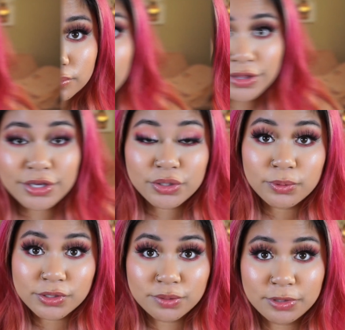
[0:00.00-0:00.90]
Thank you
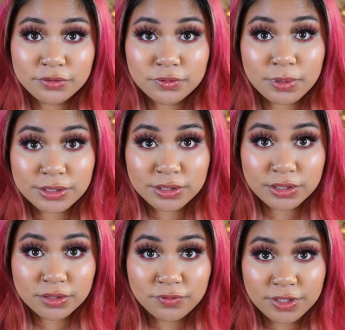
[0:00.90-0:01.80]
all so much for watching
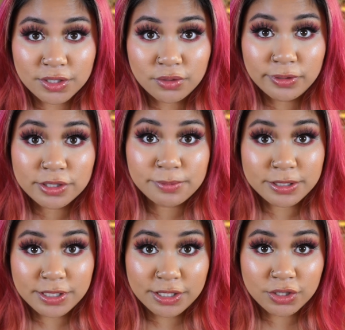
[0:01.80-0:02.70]
this video and my
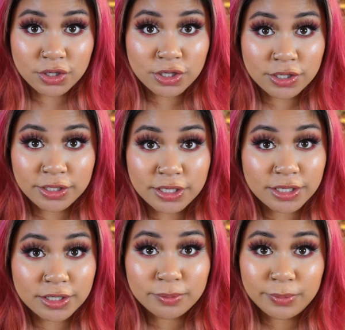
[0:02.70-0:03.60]
take on
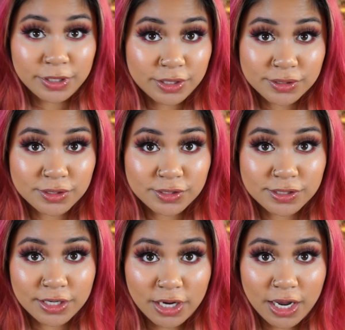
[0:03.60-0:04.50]
a pink
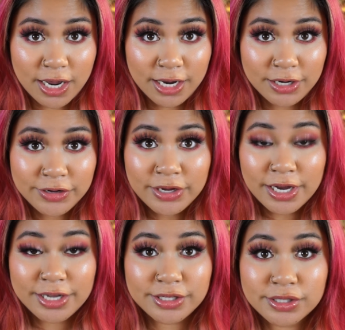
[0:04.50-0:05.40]
sunset eye.
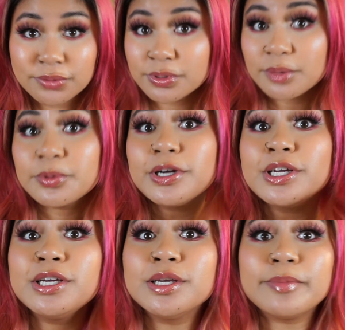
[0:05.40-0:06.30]
I think it's really
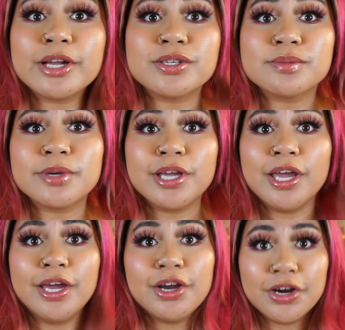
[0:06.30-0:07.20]
pretty, it matches my
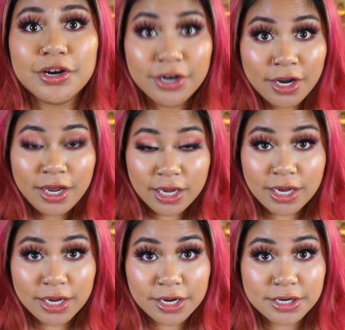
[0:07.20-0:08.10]
hair,
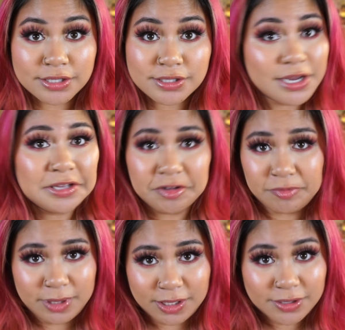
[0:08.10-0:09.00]
and I love
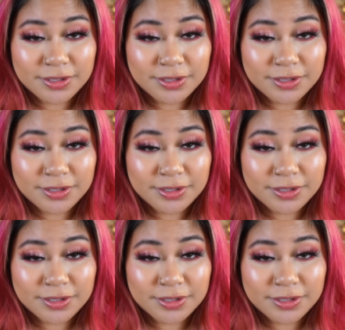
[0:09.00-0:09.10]
pink,